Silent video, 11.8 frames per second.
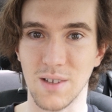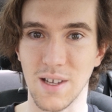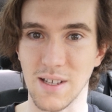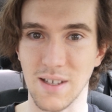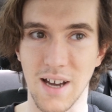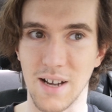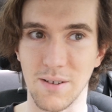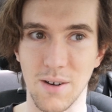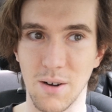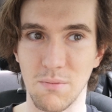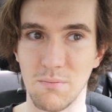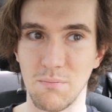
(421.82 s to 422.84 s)
like, I don't
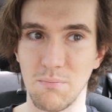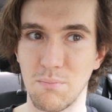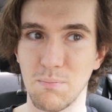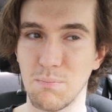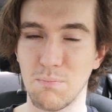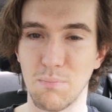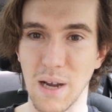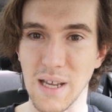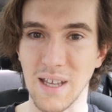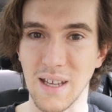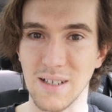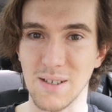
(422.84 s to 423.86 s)
know,
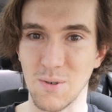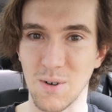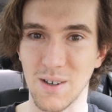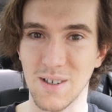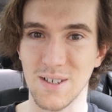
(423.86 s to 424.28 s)
biking to work